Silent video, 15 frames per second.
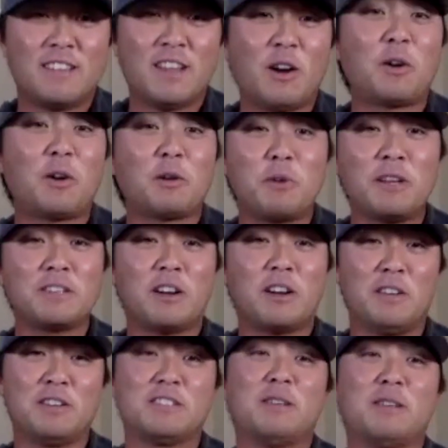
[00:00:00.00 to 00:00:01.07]
carried away
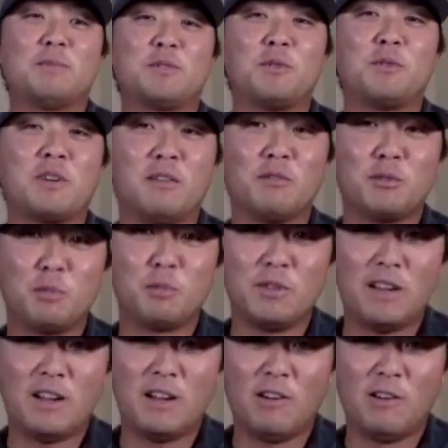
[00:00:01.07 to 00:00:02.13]
talking because I'm so comfortable
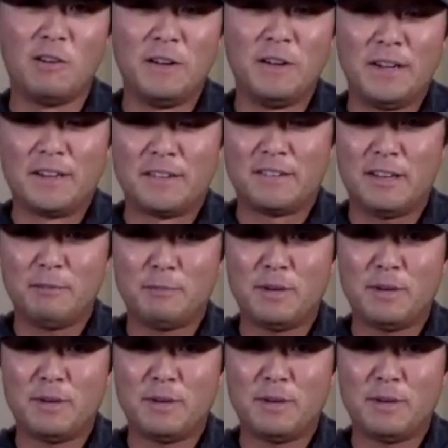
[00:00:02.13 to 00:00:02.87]
now, right?